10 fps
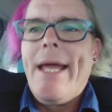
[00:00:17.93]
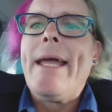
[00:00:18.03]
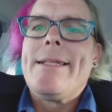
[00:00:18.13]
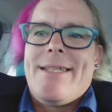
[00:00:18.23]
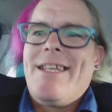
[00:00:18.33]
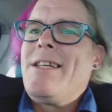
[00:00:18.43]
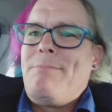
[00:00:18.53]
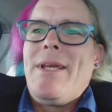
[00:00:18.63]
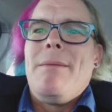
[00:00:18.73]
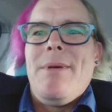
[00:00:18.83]
It's gonna
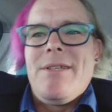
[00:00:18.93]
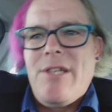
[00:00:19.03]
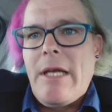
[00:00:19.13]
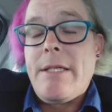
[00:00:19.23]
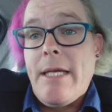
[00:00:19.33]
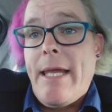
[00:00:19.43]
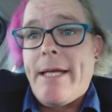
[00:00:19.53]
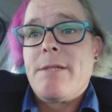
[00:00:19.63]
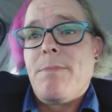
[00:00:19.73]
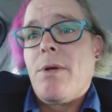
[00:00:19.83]
be a bit cheesy,
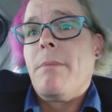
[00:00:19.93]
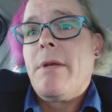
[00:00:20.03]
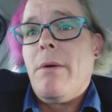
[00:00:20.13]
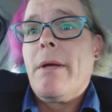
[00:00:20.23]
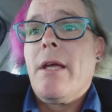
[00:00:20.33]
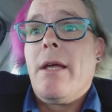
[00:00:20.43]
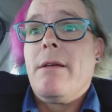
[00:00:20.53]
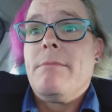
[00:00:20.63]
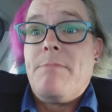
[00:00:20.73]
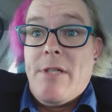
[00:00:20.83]
yes, but I'm doing
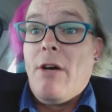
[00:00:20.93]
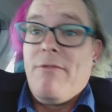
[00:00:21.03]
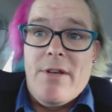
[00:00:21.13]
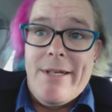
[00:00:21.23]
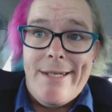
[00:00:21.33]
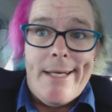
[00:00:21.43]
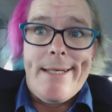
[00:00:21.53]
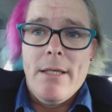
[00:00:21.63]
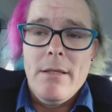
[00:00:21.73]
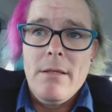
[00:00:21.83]
a selfie a day,